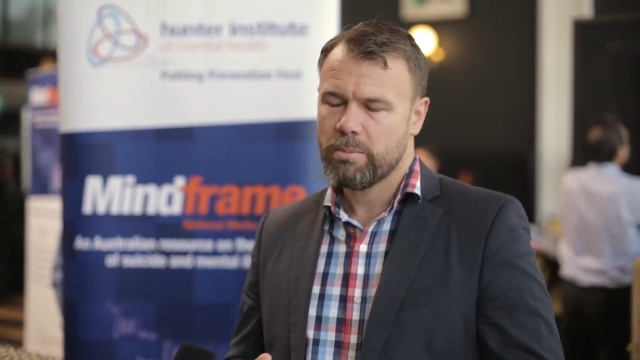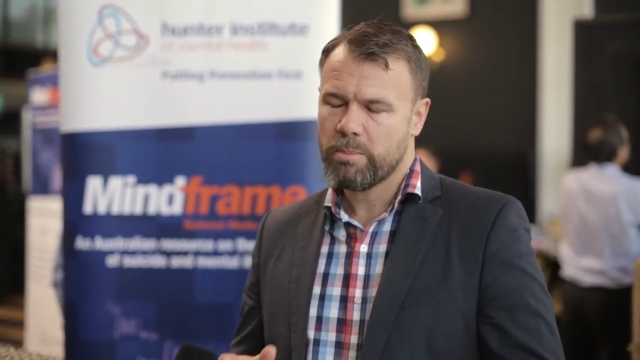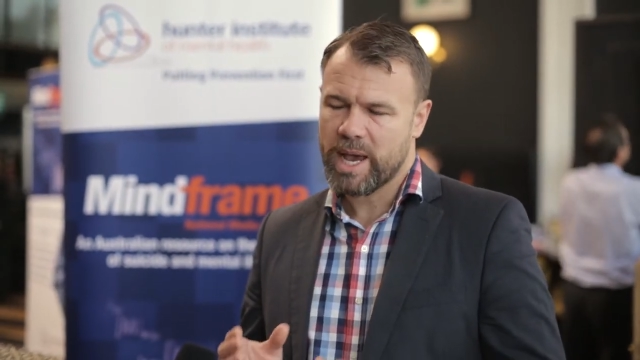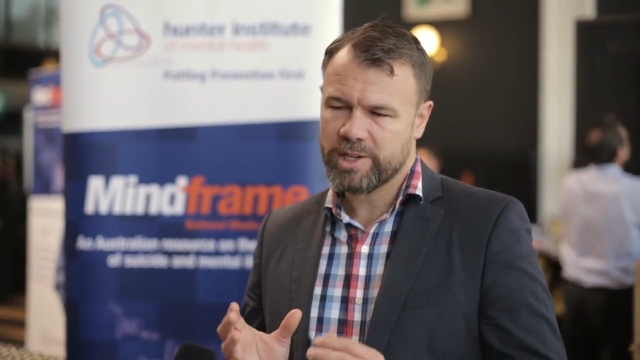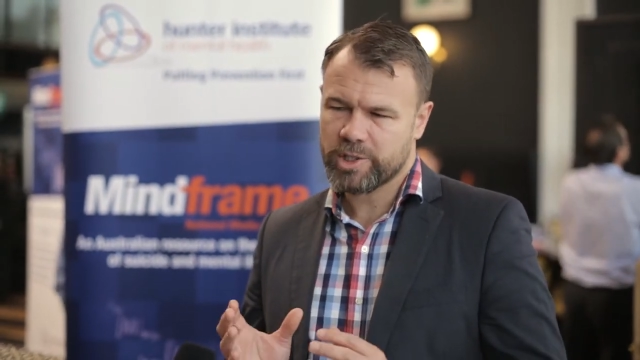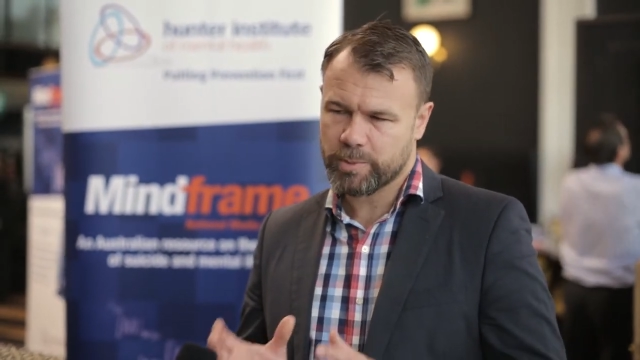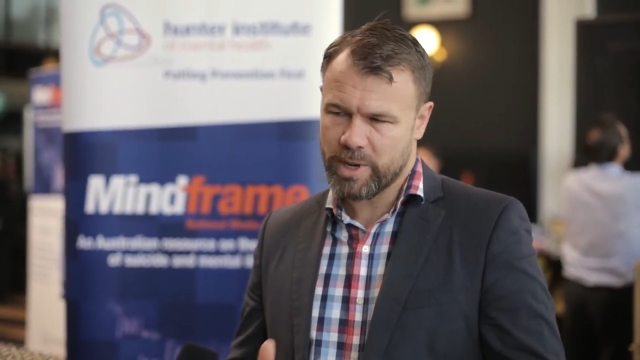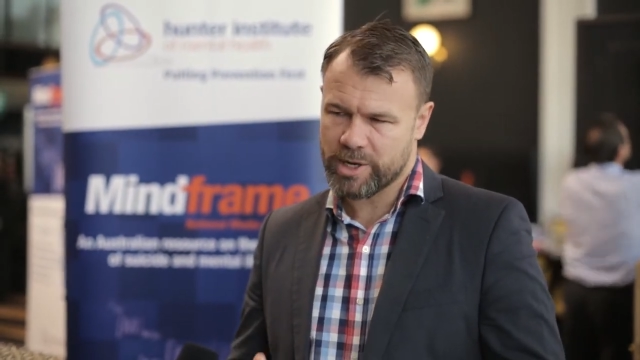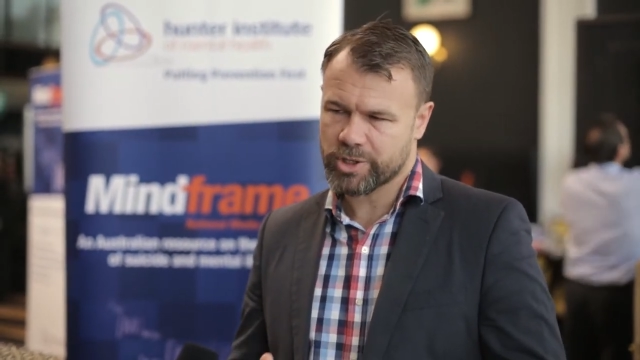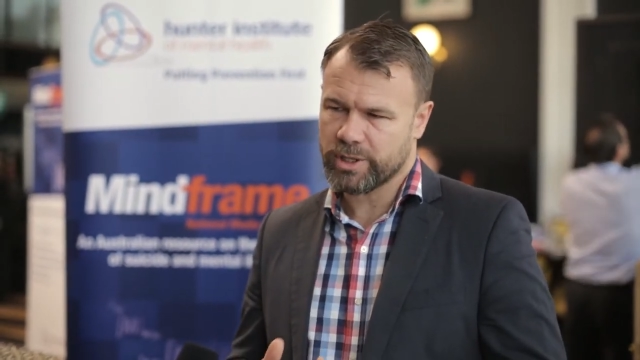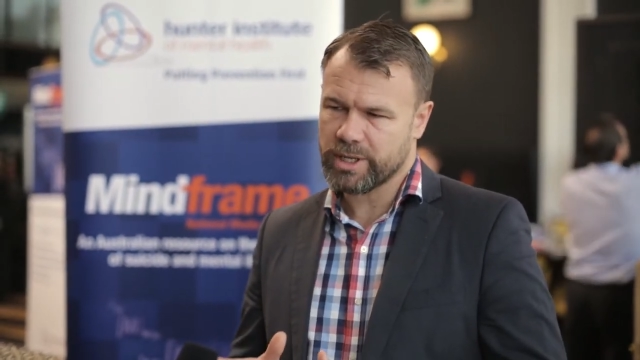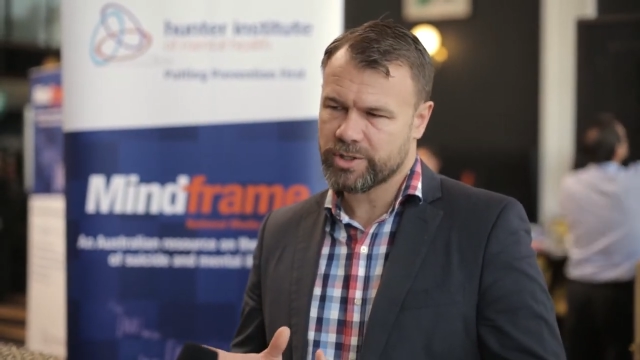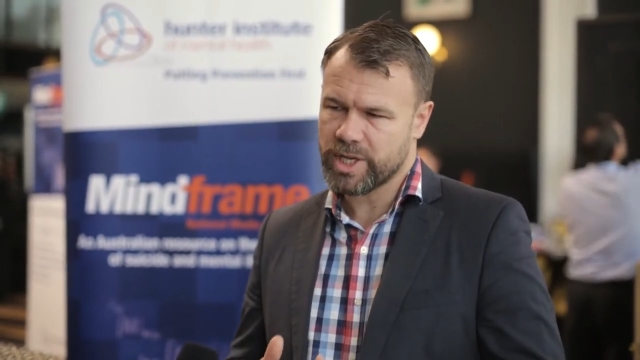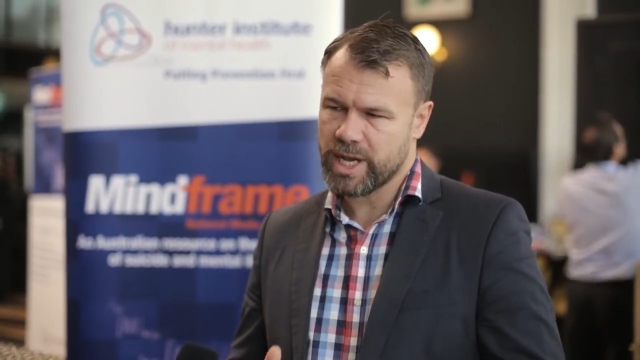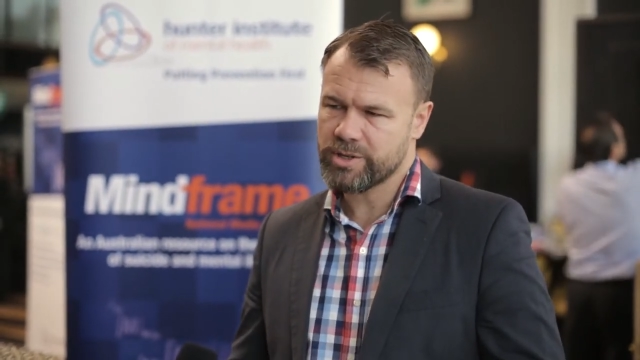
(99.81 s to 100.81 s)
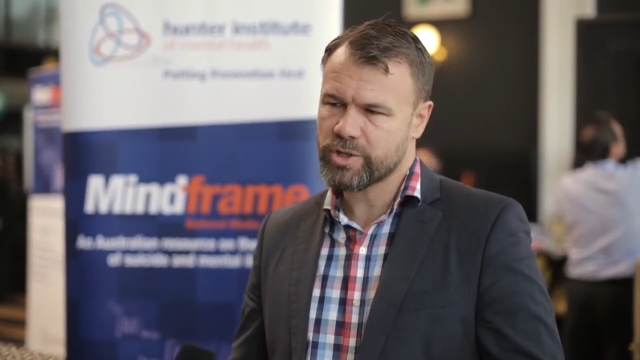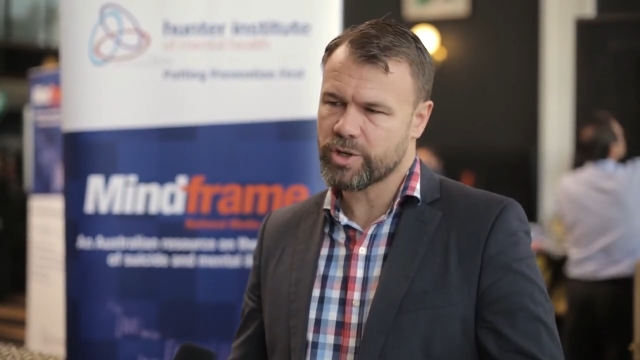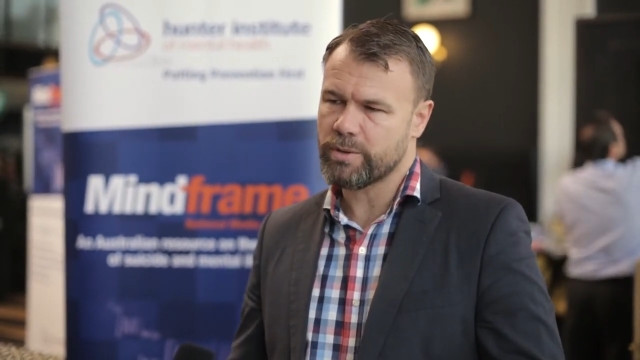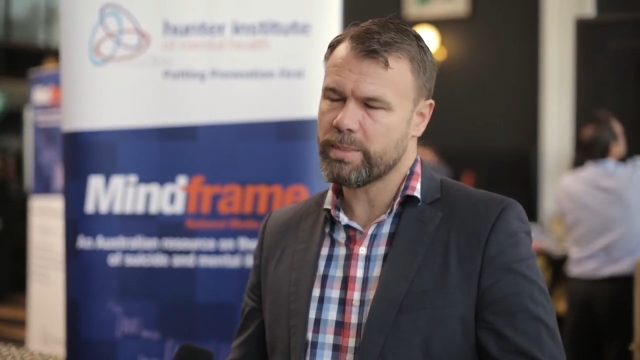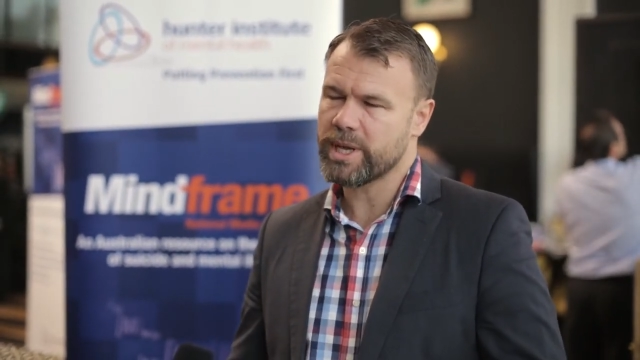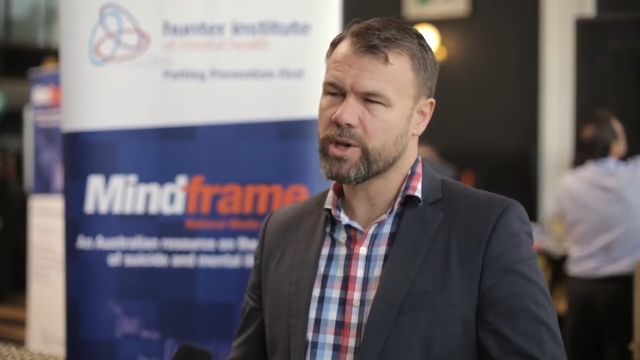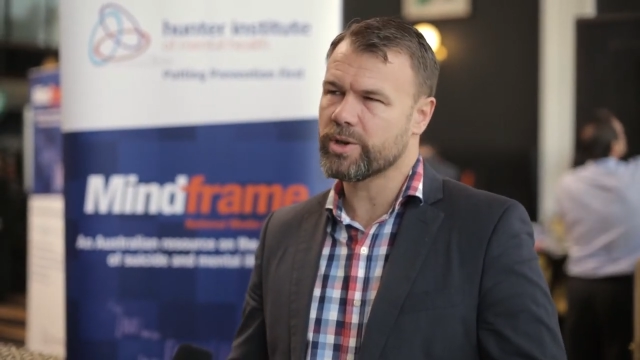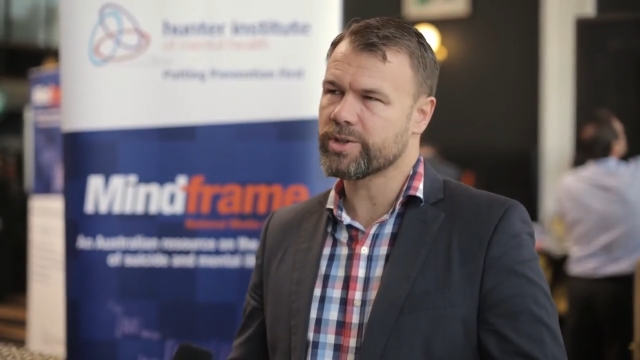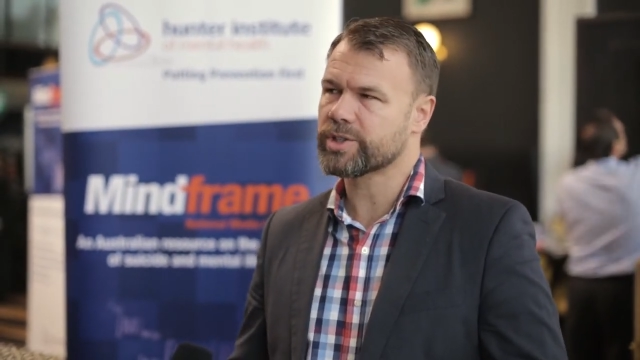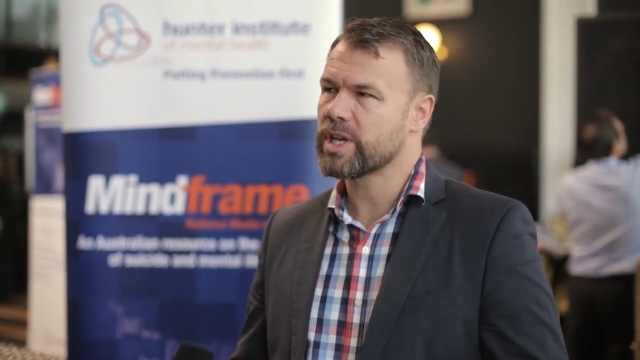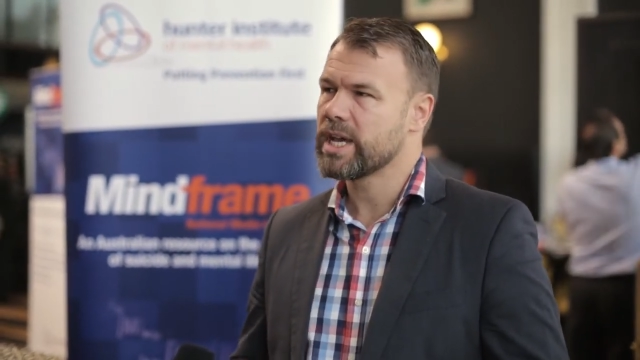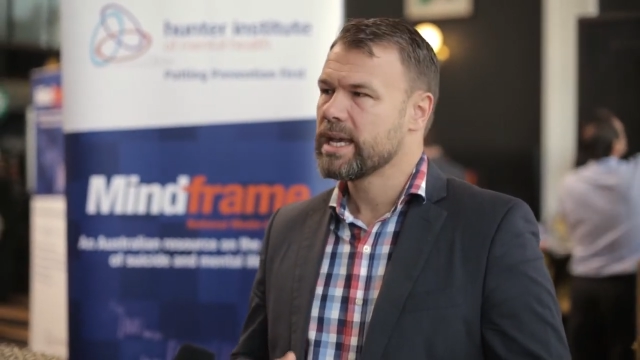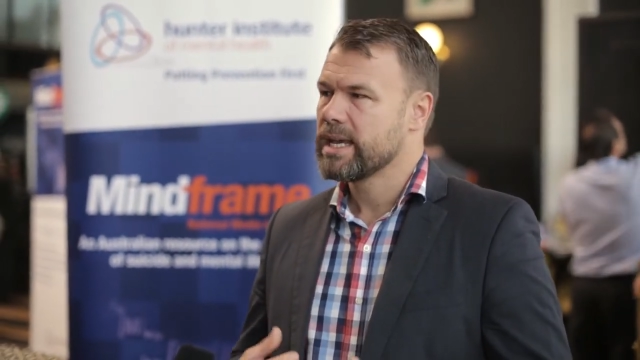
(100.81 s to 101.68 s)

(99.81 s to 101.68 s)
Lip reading: pay special attention, because